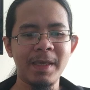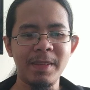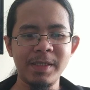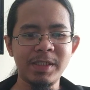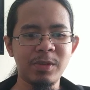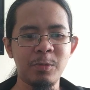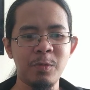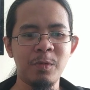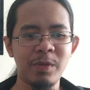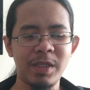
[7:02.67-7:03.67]
these
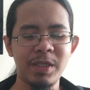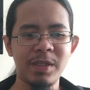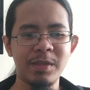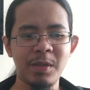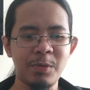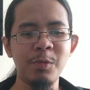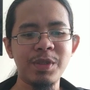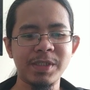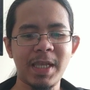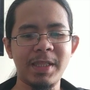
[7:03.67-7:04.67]
two the, the, two
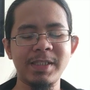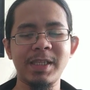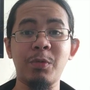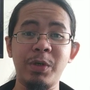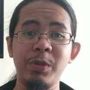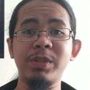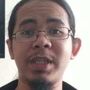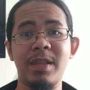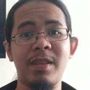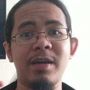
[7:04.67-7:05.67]
settings that were used
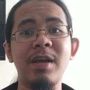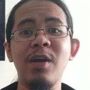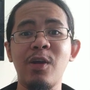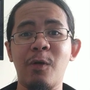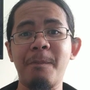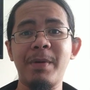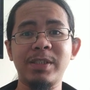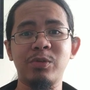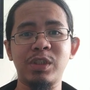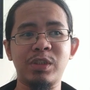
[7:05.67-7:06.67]
in the
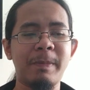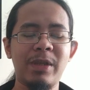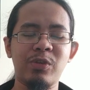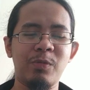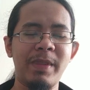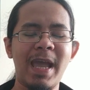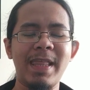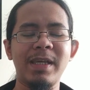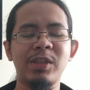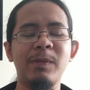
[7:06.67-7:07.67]
compressus spectrum they
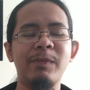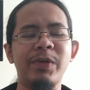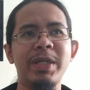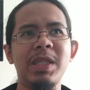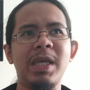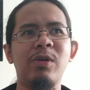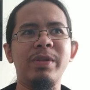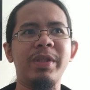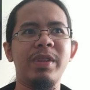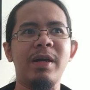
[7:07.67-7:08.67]
had a term for it they
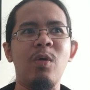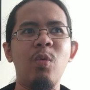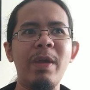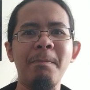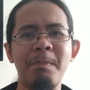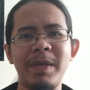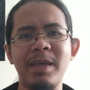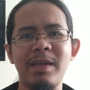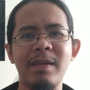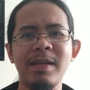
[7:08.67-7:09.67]
called it the
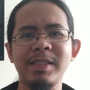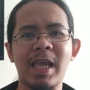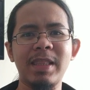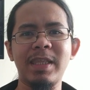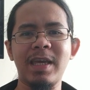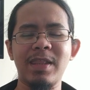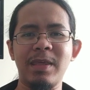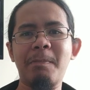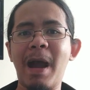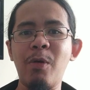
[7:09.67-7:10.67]
wimpy setting and
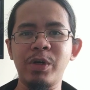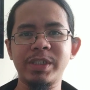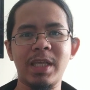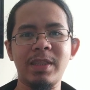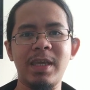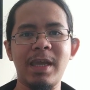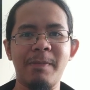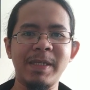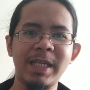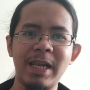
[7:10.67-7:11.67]
the power setting and
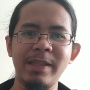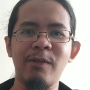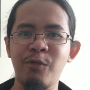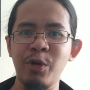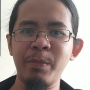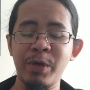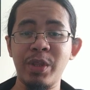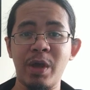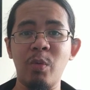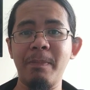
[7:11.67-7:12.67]
basically the
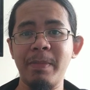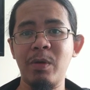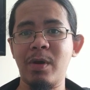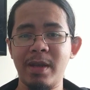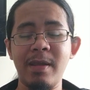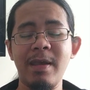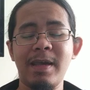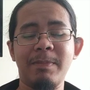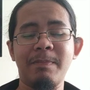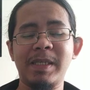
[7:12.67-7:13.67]
former the wimpy one
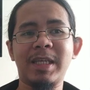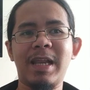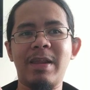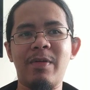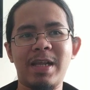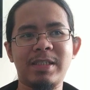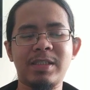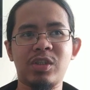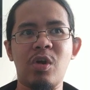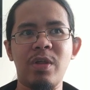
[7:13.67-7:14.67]
basically
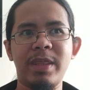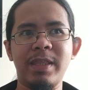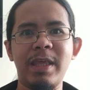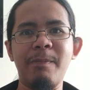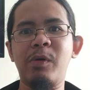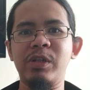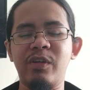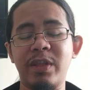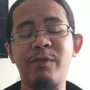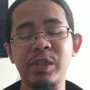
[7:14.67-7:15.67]
rests on the
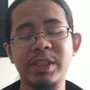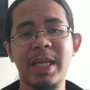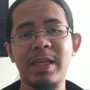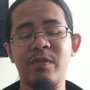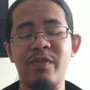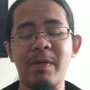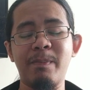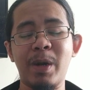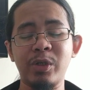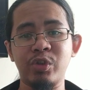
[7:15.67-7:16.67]
default default setting of the
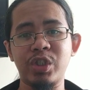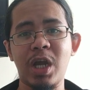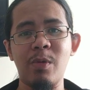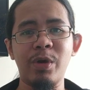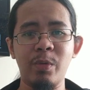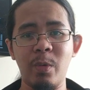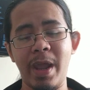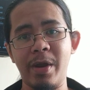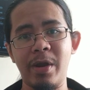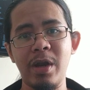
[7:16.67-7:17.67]
parton shower
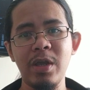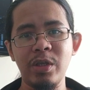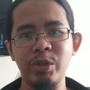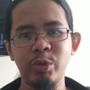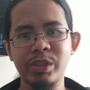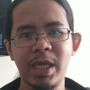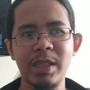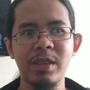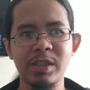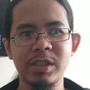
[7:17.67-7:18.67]
where you set
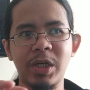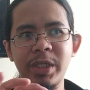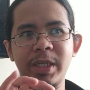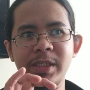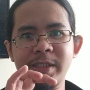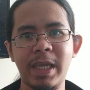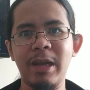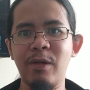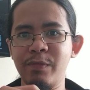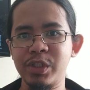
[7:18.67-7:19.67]
the starting
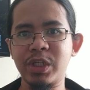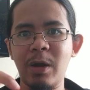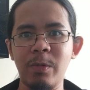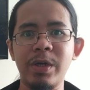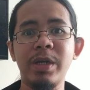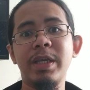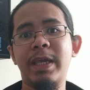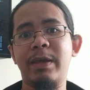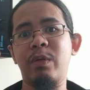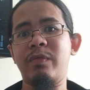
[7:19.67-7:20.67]
scale of the shower
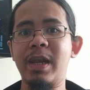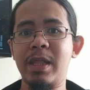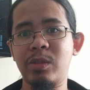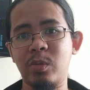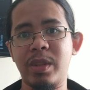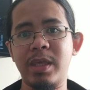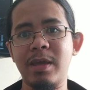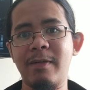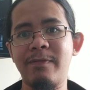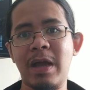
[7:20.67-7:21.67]
equivalent to the
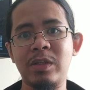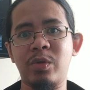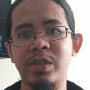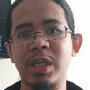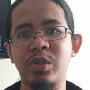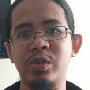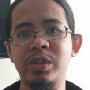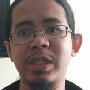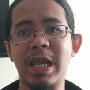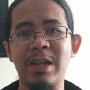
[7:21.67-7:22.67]
uh, factorization
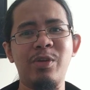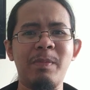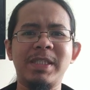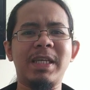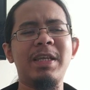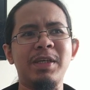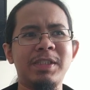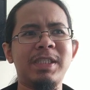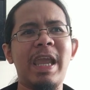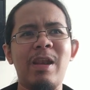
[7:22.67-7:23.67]
scale you know basically the
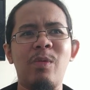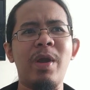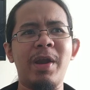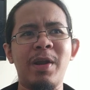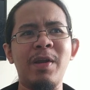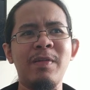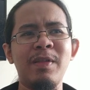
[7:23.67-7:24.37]
scale where